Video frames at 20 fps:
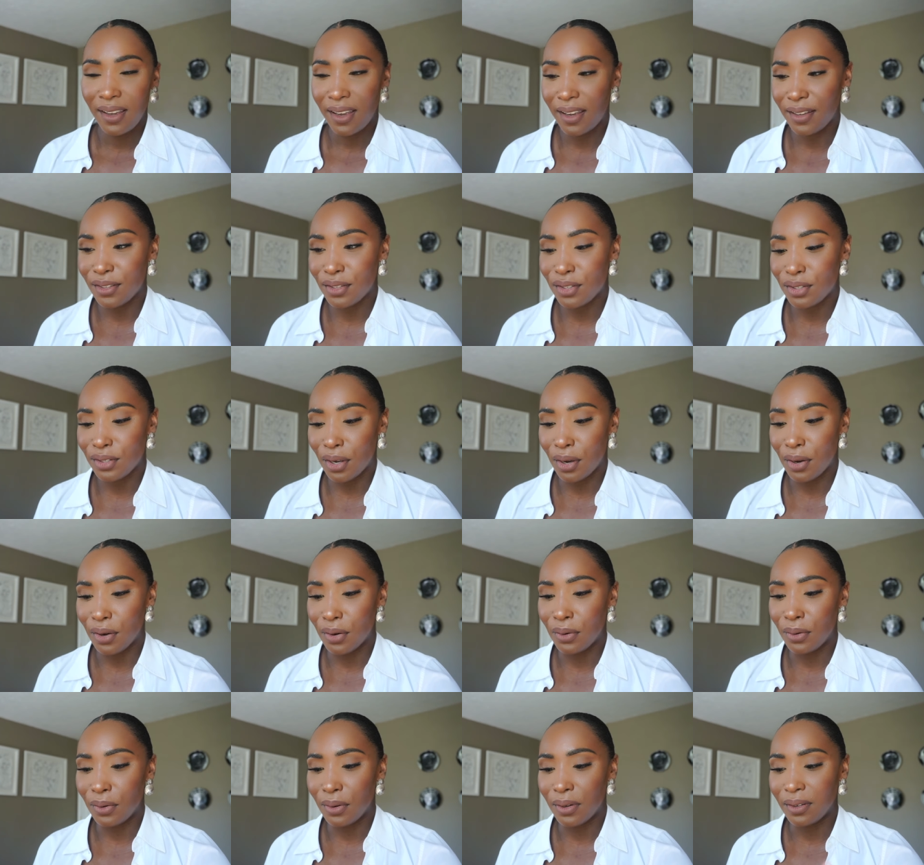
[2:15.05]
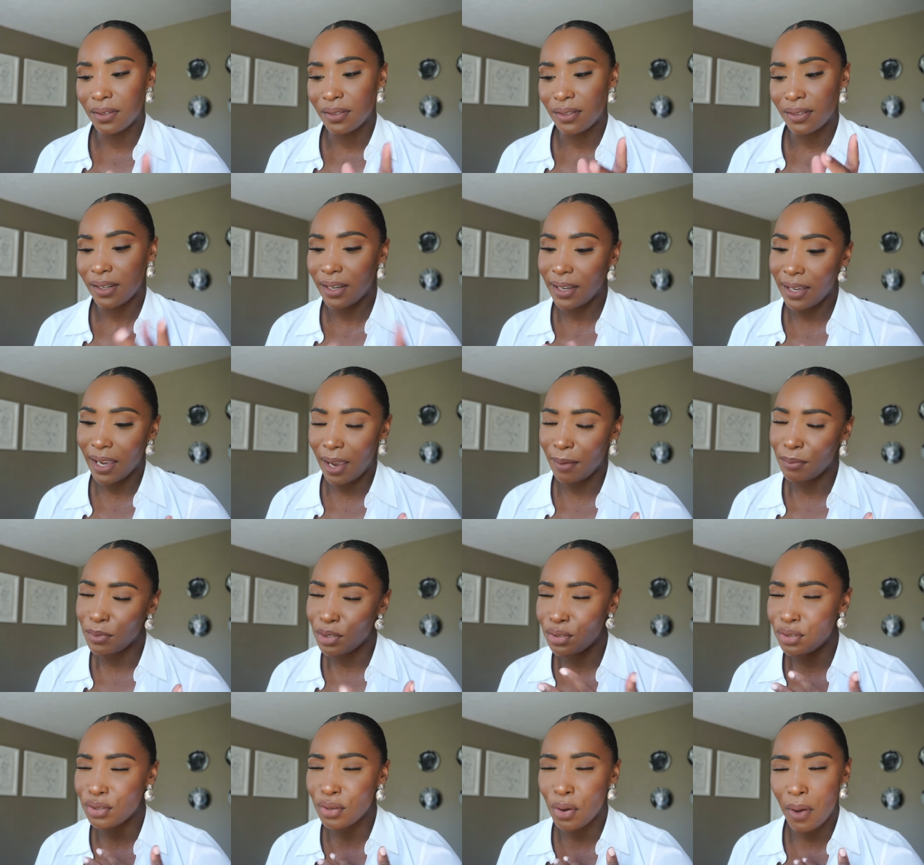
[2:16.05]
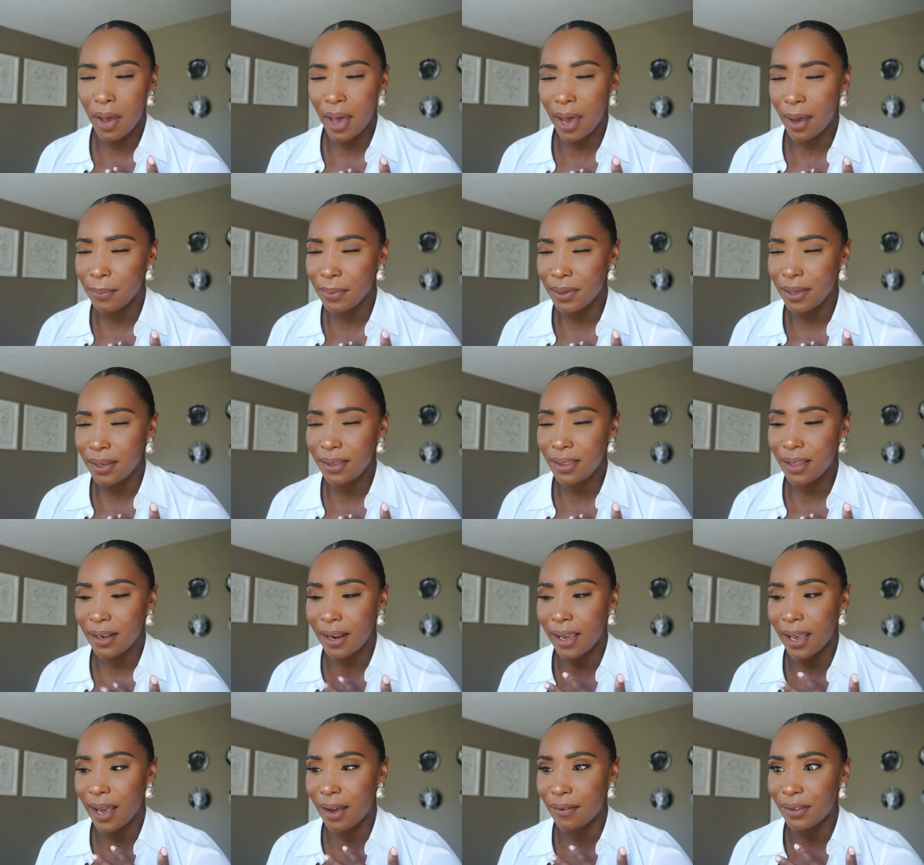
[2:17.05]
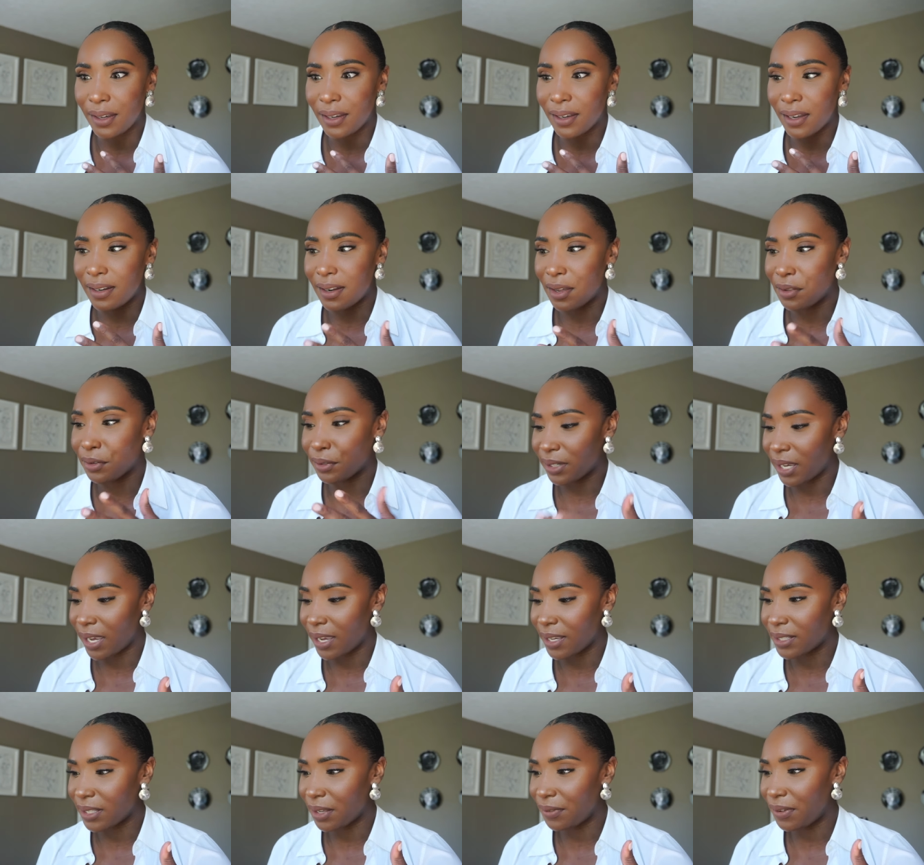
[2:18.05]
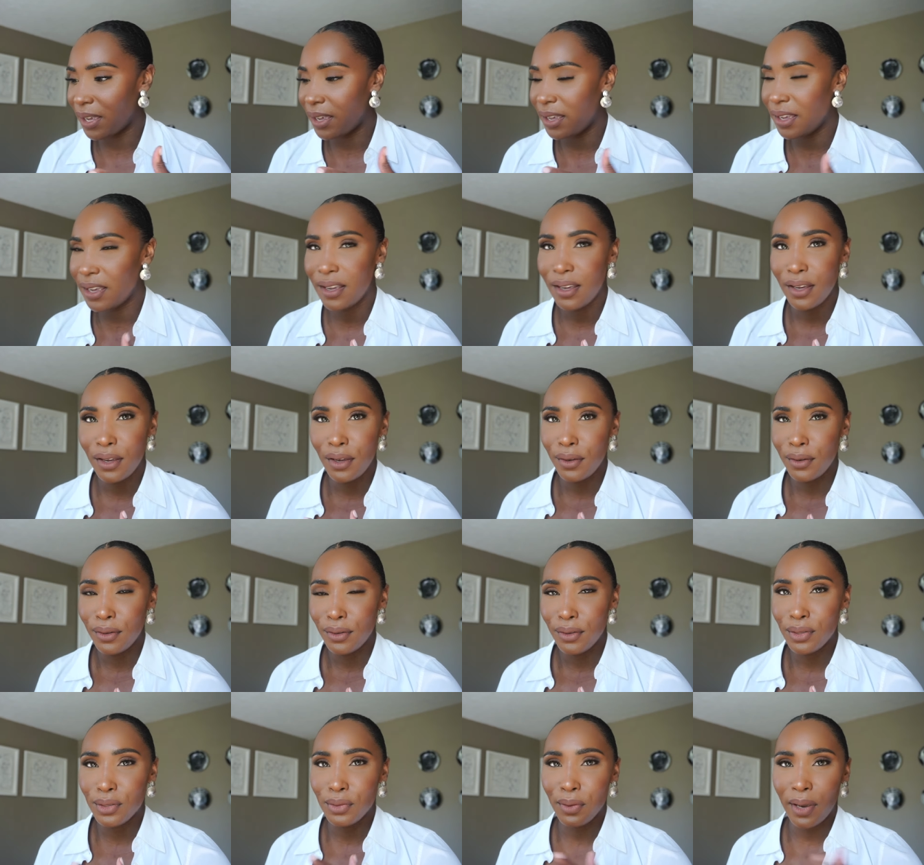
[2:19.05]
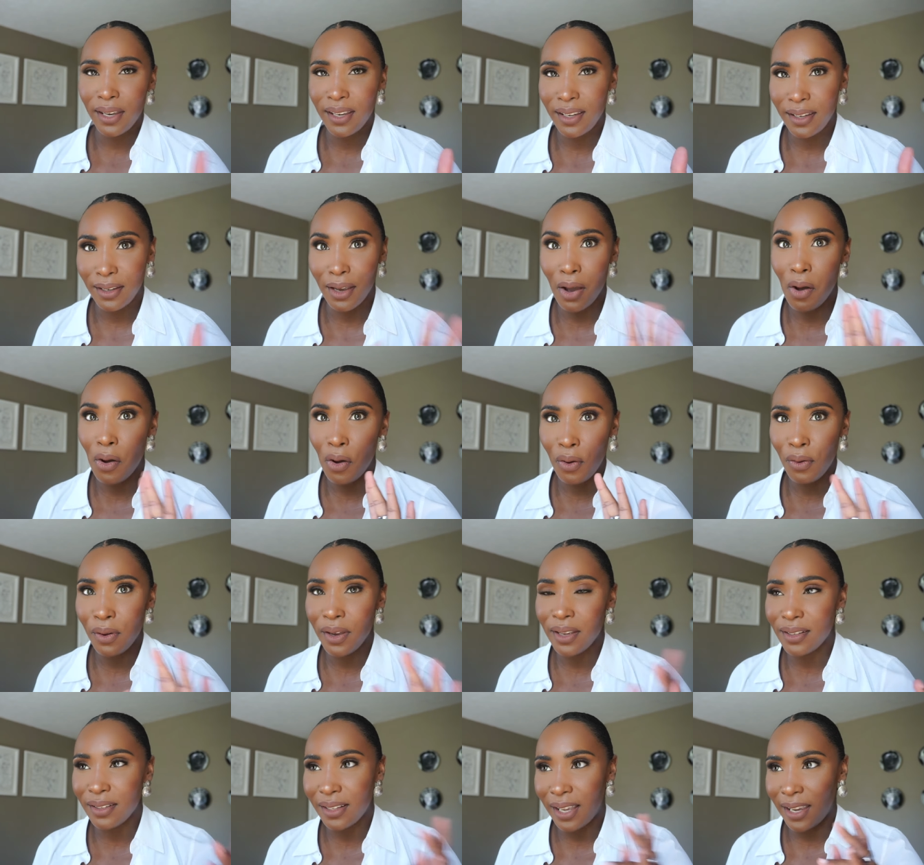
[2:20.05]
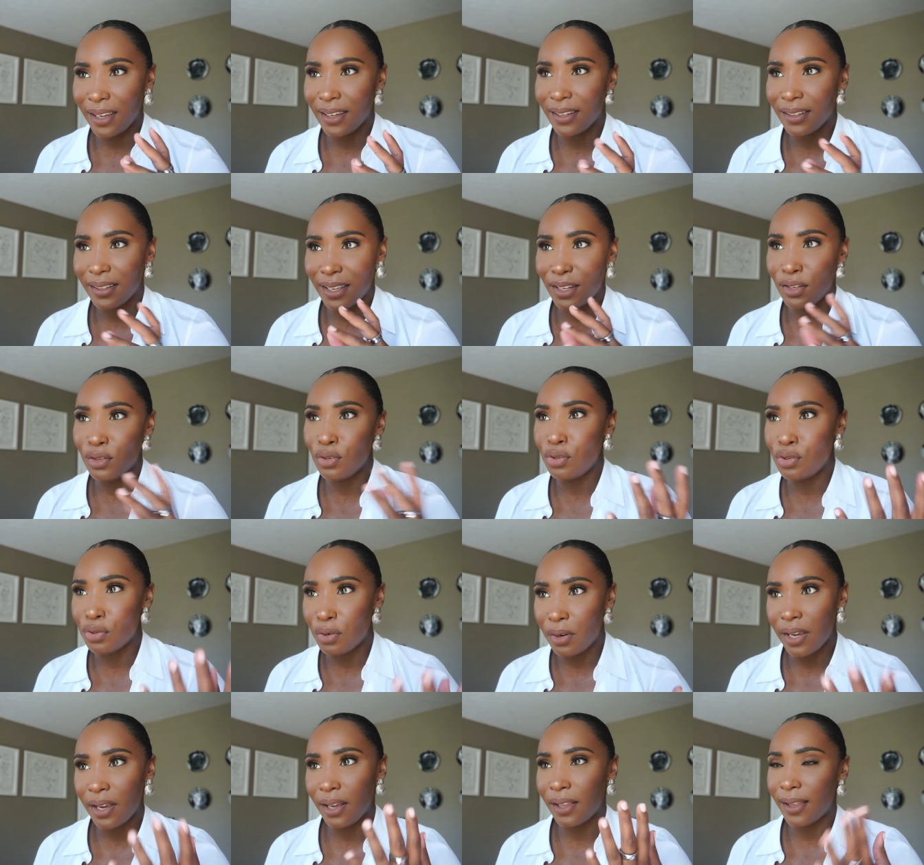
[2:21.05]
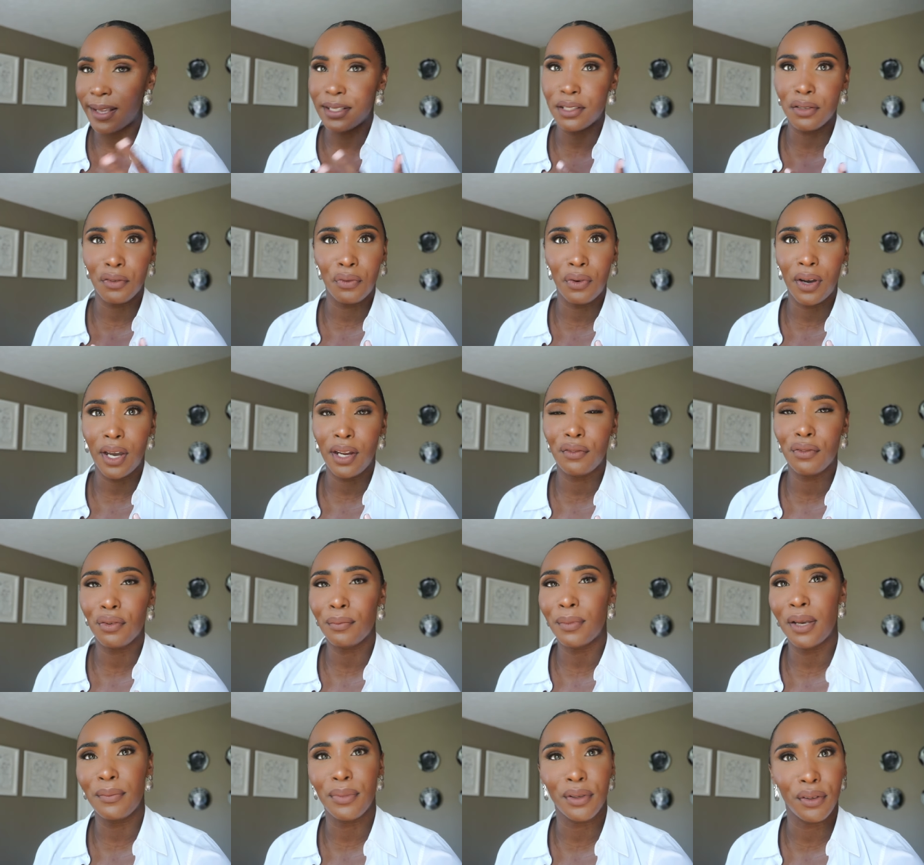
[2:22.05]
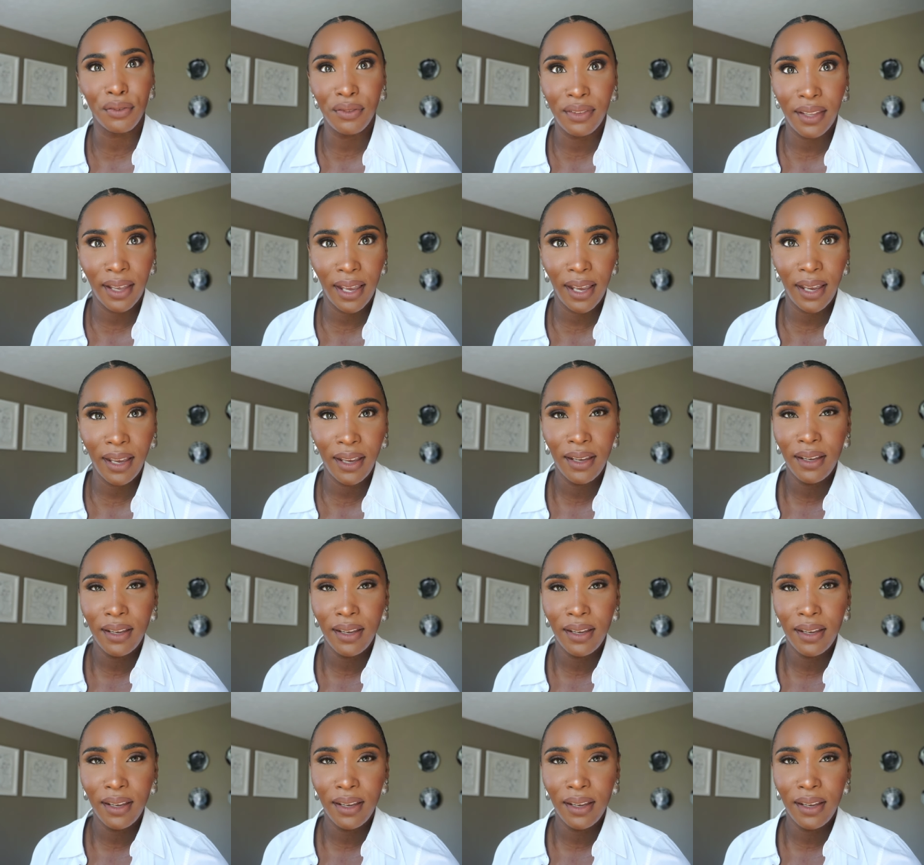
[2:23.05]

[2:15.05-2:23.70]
And so I'm just so happy that I have like another case of it so I can go and like enjoy a glass of wine for my birthday.